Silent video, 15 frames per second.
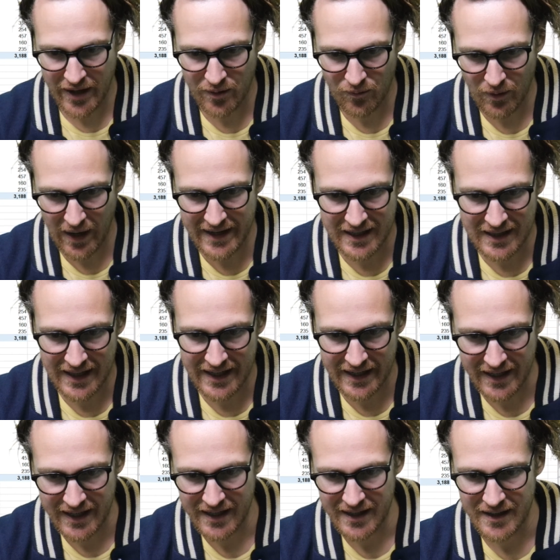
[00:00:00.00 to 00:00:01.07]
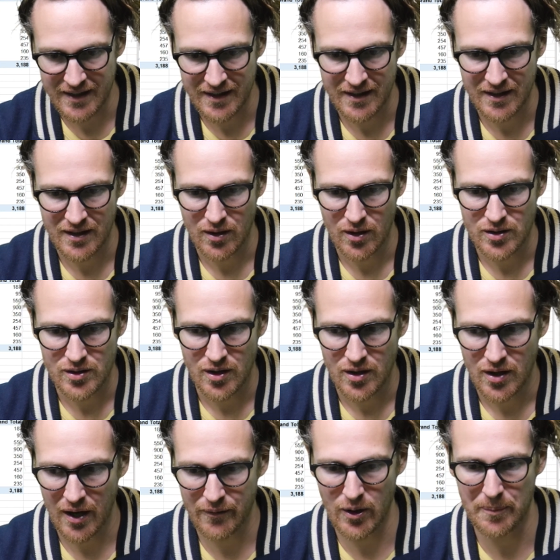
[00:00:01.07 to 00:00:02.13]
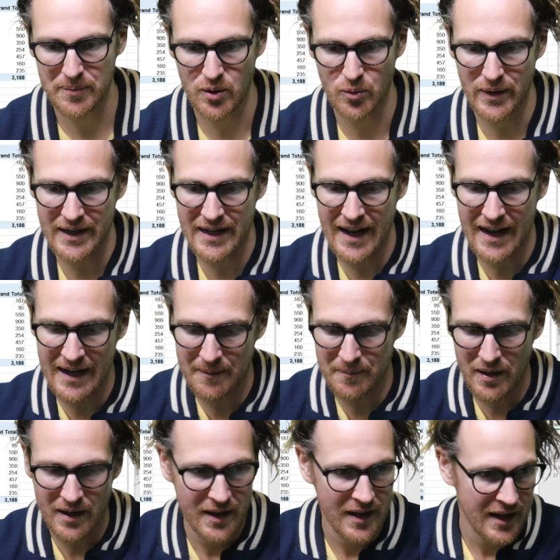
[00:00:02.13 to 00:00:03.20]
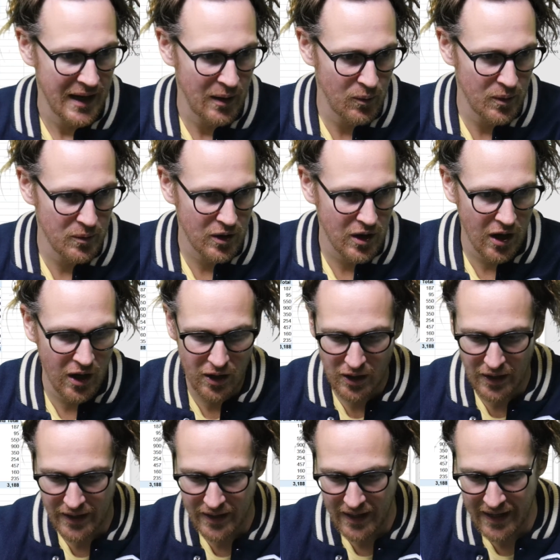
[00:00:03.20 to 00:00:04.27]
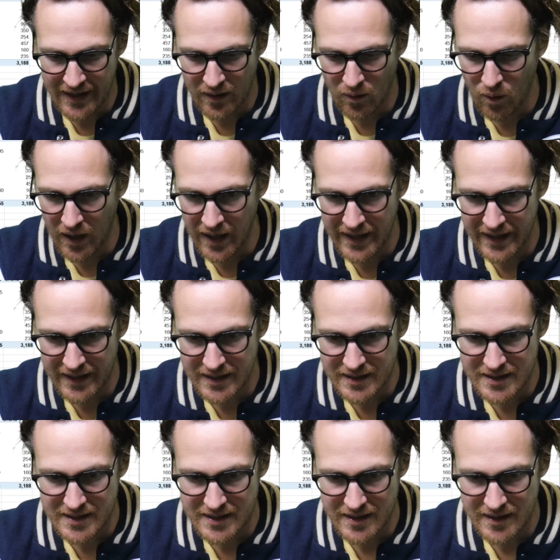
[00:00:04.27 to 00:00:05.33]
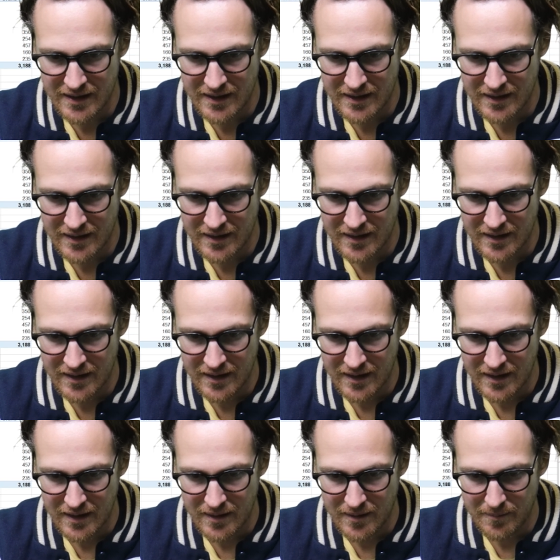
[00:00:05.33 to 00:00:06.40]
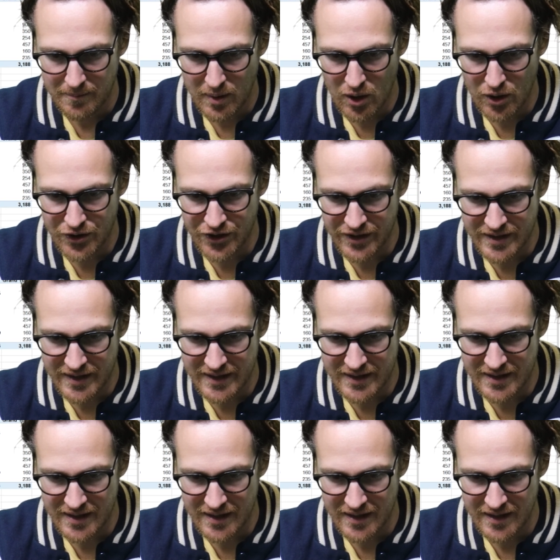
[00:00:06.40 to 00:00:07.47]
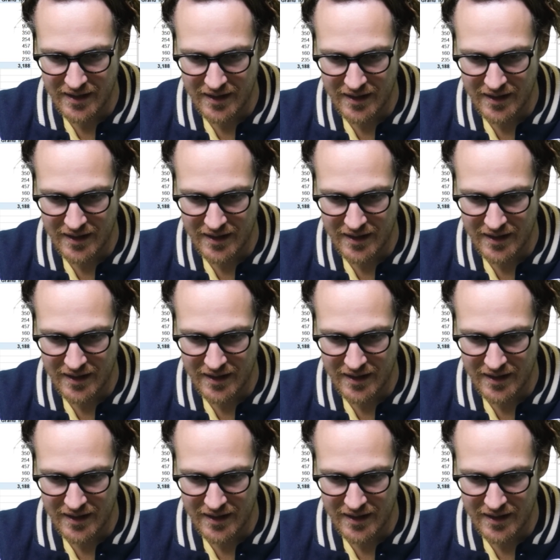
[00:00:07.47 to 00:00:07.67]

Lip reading: can right click, hover up to rename, and we will call it Aquatics Purchases.